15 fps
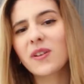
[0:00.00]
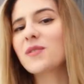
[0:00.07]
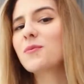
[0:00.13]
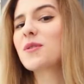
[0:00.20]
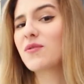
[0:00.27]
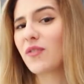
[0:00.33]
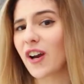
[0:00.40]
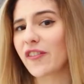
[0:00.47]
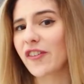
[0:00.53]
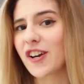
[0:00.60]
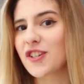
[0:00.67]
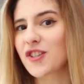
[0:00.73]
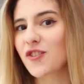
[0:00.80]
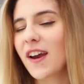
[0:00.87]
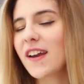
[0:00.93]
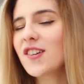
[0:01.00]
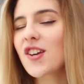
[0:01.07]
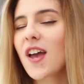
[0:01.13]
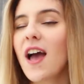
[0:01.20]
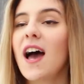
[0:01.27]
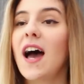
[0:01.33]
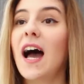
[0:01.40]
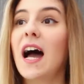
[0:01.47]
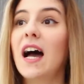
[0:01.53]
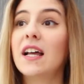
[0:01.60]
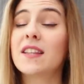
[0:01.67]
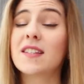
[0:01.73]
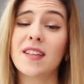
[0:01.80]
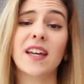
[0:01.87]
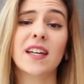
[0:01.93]
It was very, very strange.
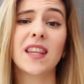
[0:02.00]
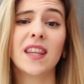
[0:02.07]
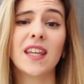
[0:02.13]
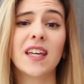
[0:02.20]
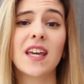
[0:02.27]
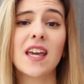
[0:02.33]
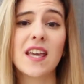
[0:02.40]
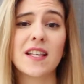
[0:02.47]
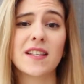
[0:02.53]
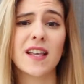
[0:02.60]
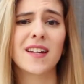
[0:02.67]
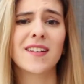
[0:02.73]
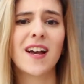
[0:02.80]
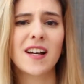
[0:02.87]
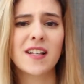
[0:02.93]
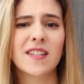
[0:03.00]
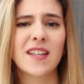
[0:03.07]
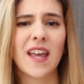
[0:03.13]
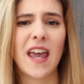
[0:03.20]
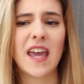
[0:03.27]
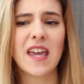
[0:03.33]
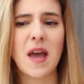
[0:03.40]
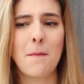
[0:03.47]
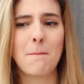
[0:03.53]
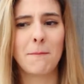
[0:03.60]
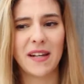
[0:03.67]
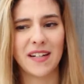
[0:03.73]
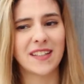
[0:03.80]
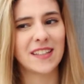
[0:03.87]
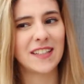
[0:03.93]
And the second thing is that it has a
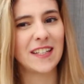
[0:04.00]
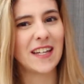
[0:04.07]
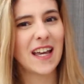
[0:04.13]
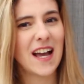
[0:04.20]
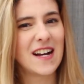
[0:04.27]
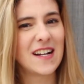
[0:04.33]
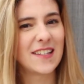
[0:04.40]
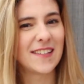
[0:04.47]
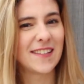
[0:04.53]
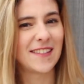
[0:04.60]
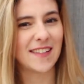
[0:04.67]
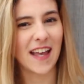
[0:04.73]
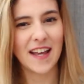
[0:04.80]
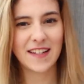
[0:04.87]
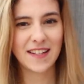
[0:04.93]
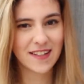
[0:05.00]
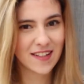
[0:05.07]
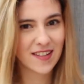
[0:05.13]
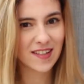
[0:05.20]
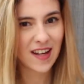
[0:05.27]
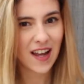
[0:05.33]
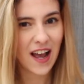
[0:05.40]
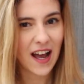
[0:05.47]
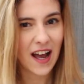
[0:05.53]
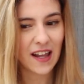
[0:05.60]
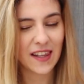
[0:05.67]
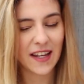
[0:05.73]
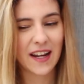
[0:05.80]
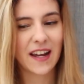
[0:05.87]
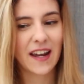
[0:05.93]
medically scent,
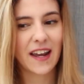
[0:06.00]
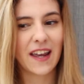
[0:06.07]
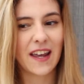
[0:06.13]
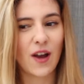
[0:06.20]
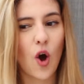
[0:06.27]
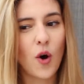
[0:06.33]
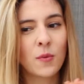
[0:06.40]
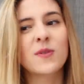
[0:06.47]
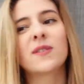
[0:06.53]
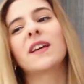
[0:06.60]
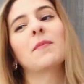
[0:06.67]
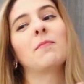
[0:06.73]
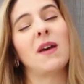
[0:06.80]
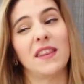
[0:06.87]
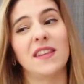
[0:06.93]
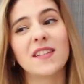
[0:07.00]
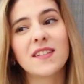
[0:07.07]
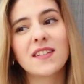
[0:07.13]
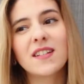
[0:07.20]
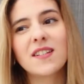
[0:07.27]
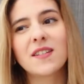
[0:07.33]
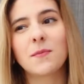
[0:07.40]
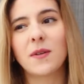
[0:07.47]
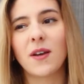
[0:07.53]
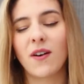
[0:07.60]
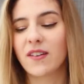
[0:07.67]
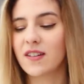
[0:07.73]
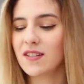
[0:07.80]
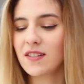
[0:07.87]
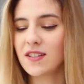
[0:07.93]
like almost like medicine to be
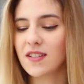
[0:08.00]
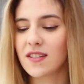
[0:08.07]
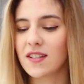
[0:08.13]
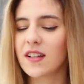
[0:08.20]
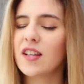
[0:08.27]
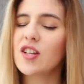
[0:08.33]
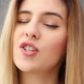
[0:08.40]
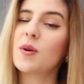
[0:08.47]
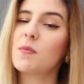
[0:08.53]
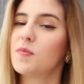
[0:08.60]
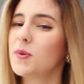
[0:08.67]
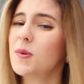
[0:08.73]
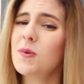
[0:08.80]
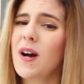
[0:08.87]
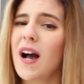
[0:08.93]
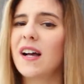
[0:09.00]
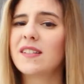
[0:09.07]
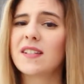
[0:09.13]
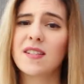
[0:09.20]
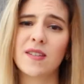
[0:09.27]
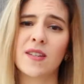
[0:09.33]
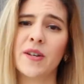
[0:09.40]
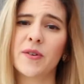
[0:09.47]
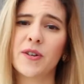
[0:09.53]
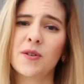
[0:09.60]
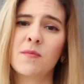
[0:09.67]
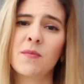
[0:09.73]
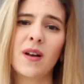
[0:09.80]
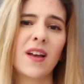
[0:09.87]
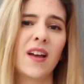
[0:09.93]
honest. The shampoo, the
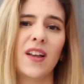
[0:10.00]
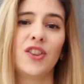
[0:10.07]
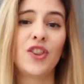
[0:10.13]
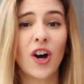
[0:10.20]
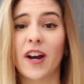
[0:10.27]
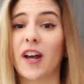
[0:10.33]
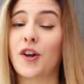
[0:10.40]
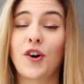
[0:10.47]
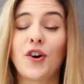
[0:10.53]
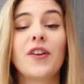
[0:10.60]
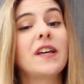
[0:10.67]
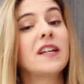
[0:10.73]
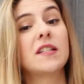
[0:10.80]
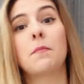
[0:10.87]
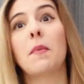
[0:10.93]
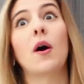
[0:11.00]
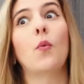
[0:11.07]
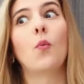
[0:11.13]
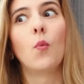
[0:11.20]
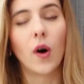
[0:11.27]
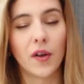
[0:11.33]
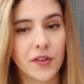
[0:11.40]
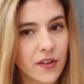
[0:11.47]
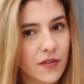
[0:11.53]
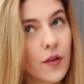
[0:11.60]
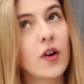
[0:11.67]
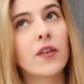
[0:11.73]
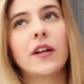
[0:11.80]
serum, not at all. They smell wonderful.